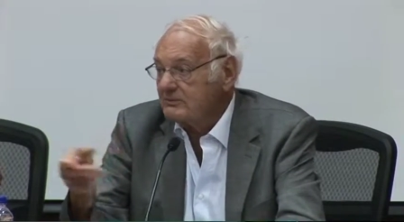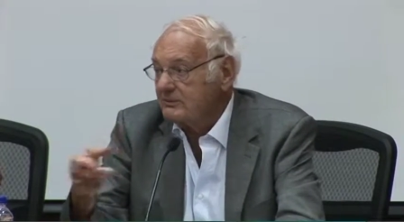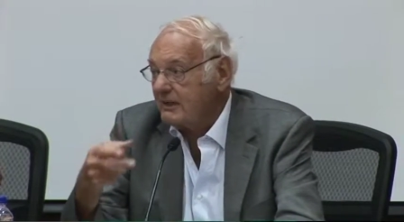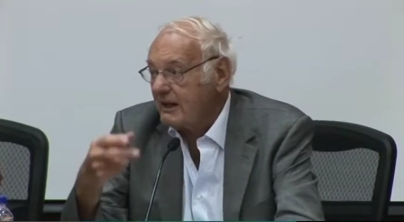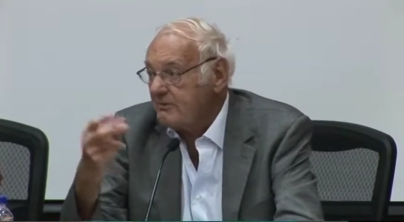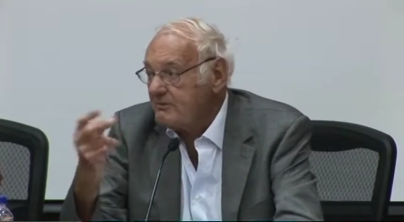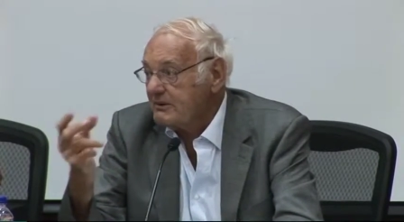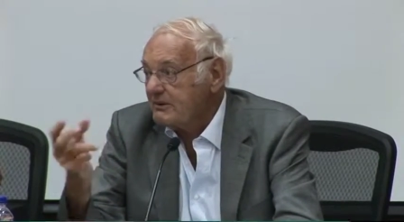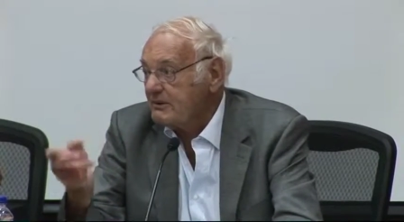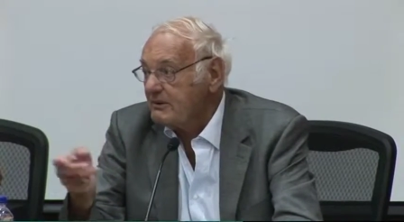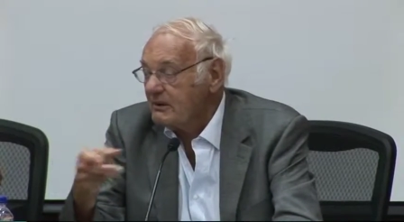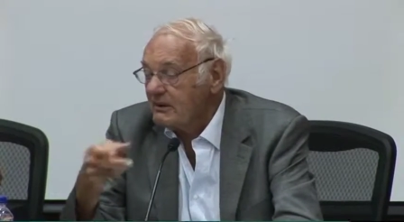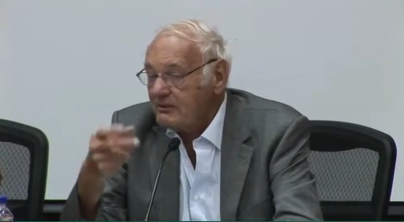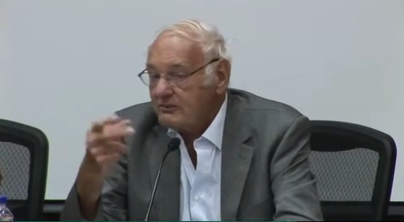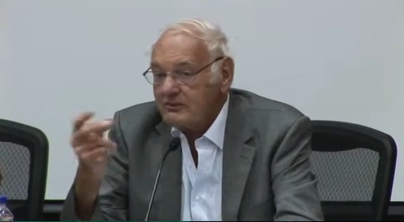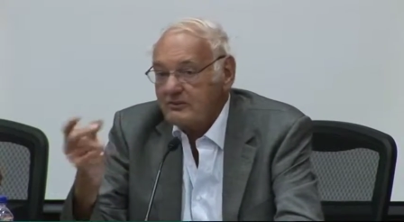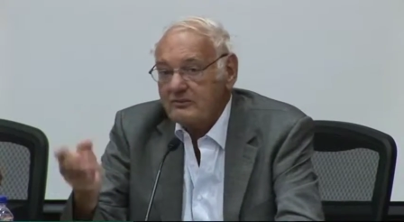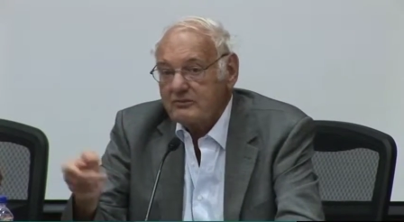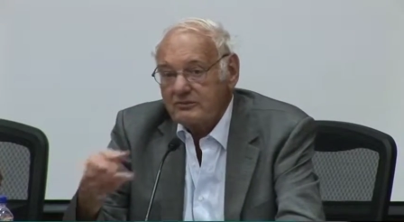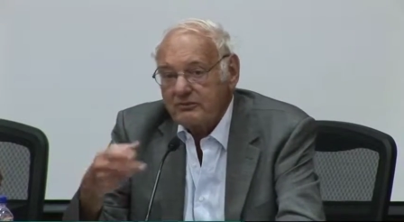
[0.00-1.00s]

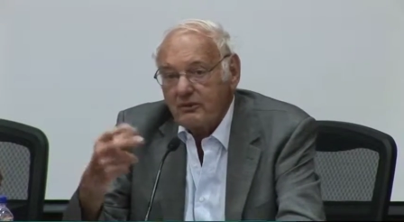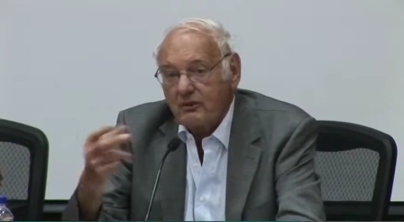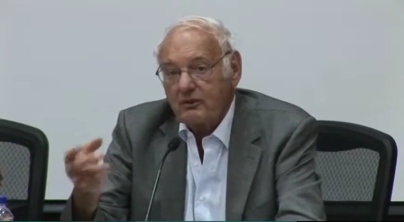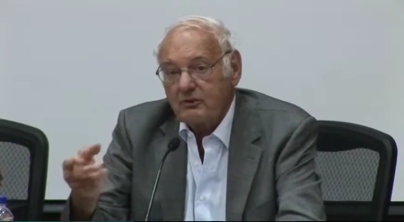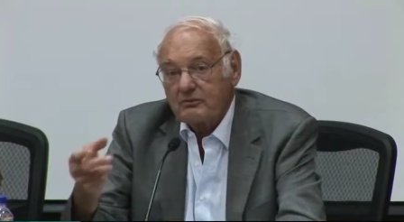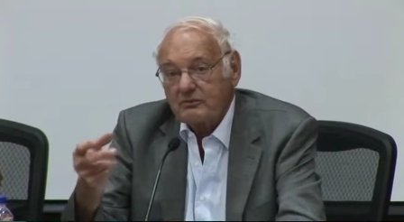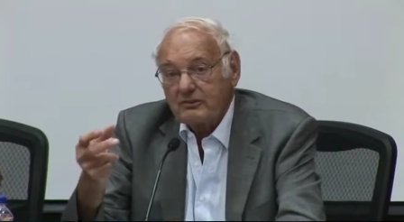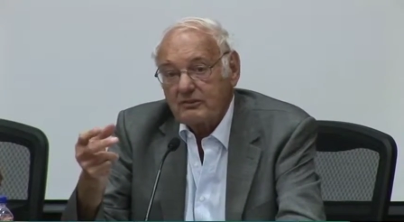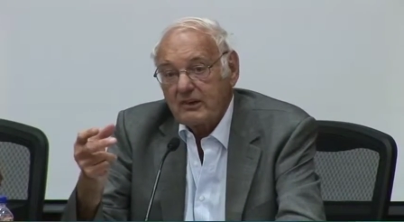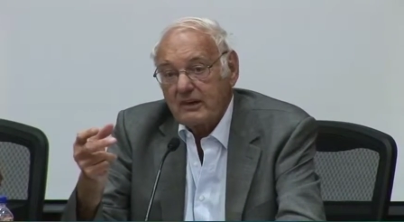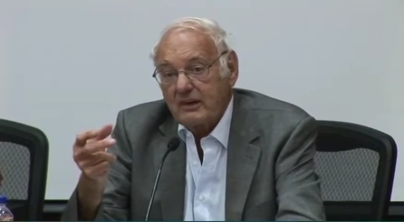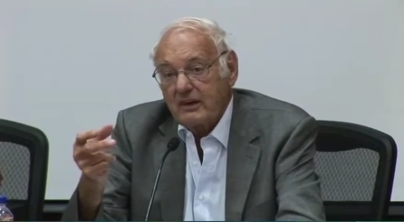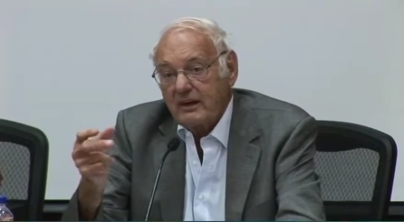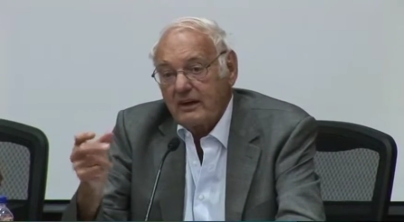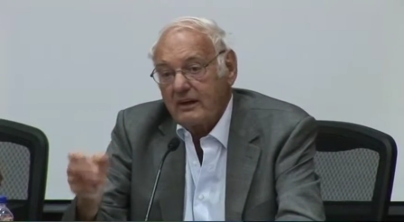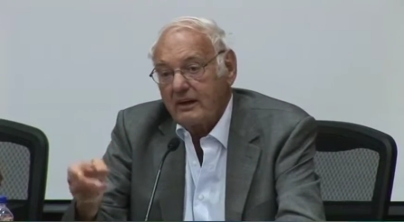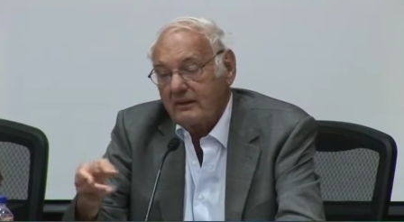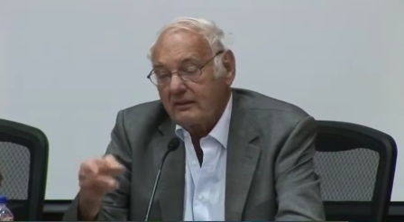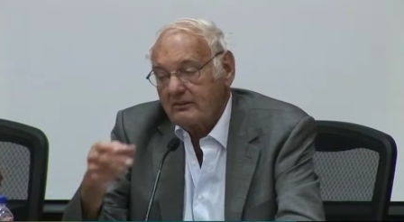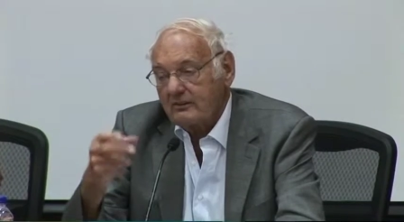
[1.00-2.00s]
capitalist forms
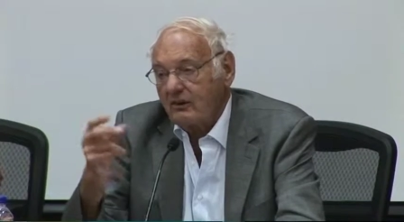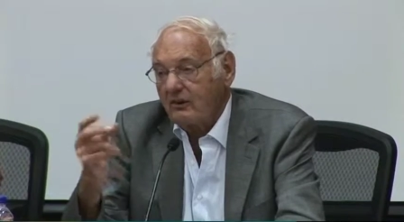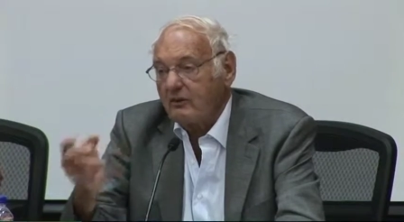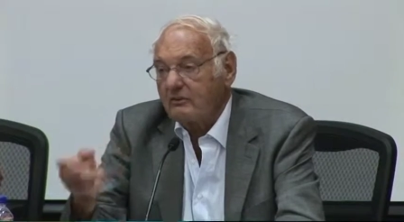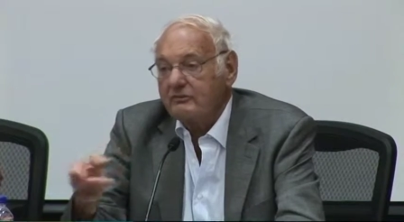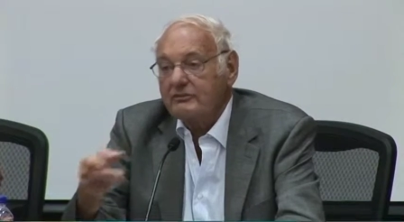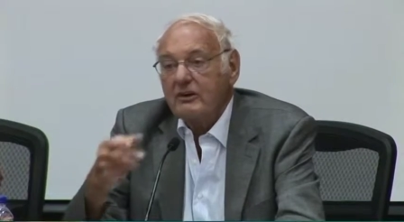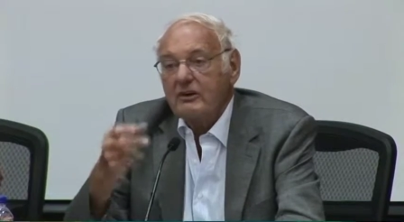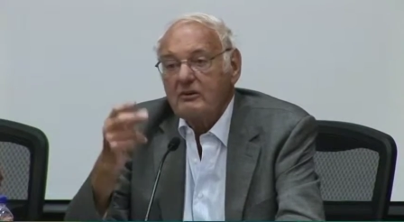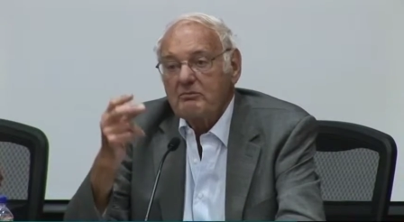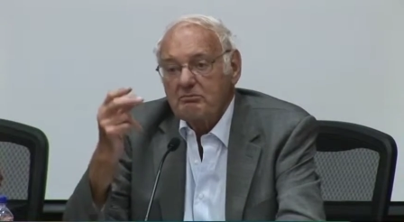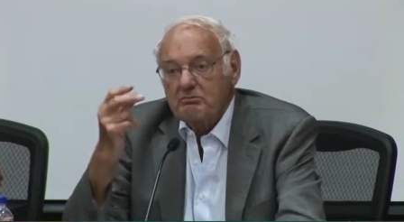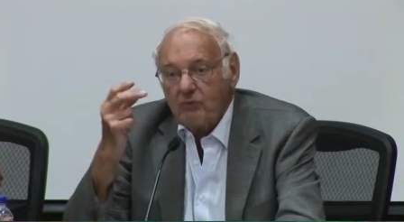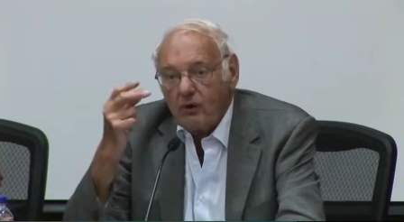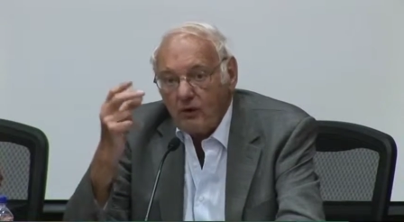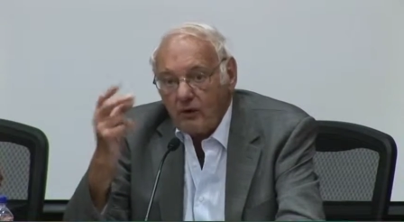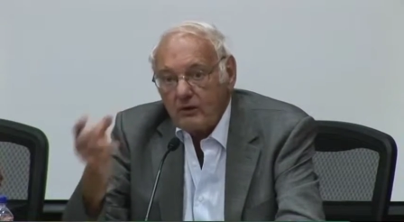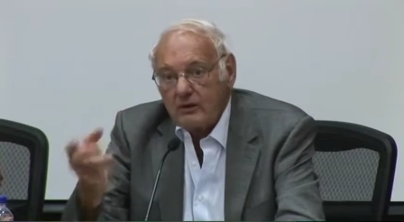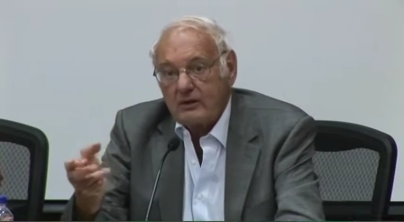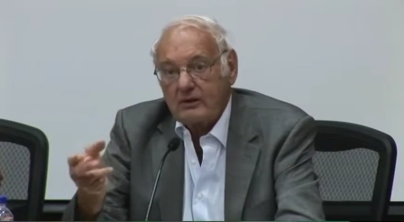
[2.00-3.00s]
and of
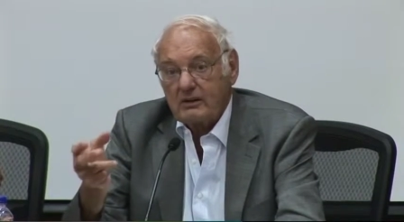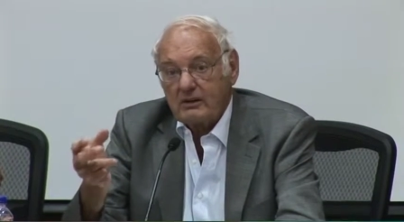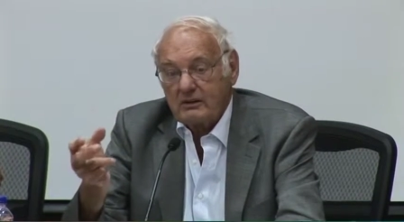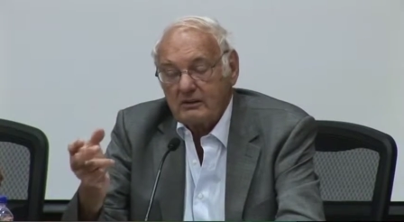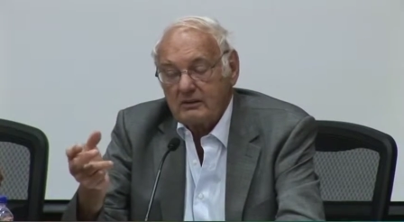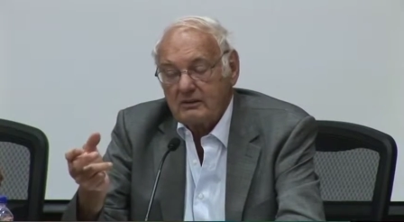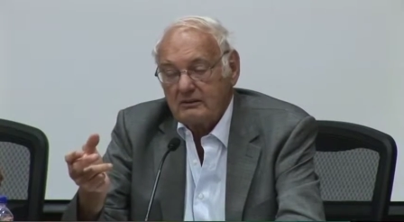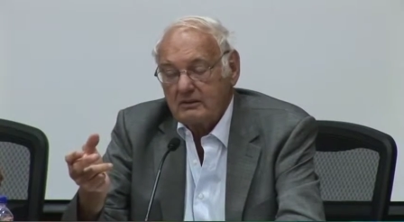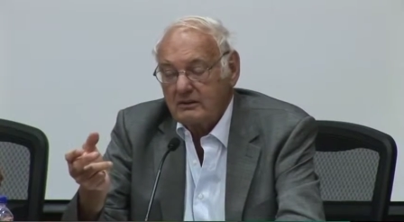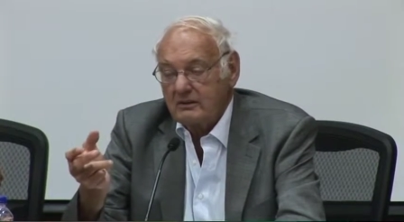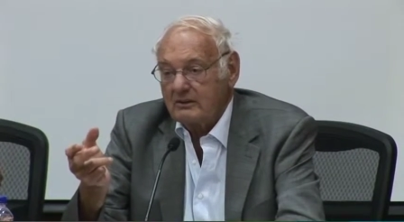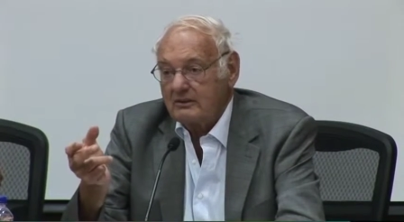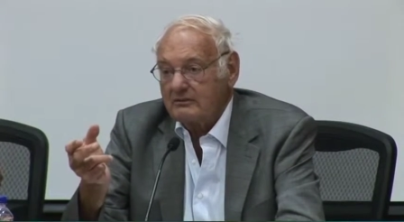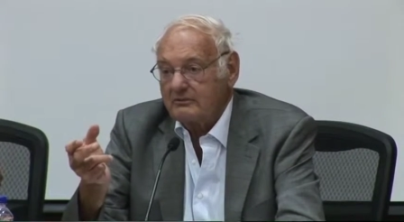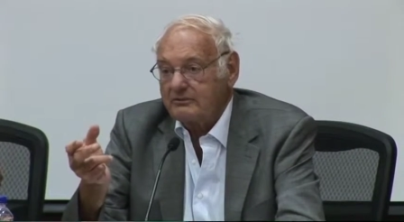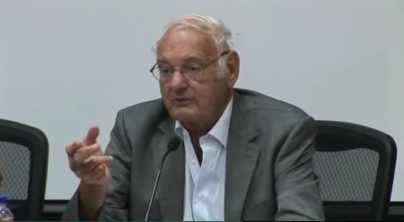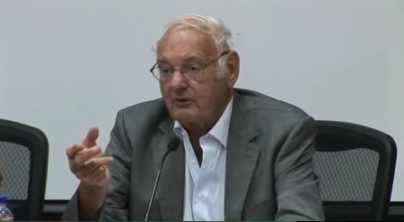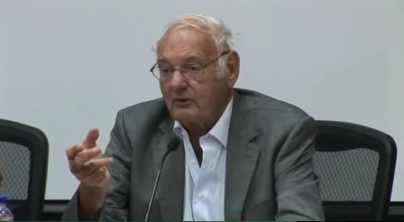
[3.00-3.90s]
moral uh,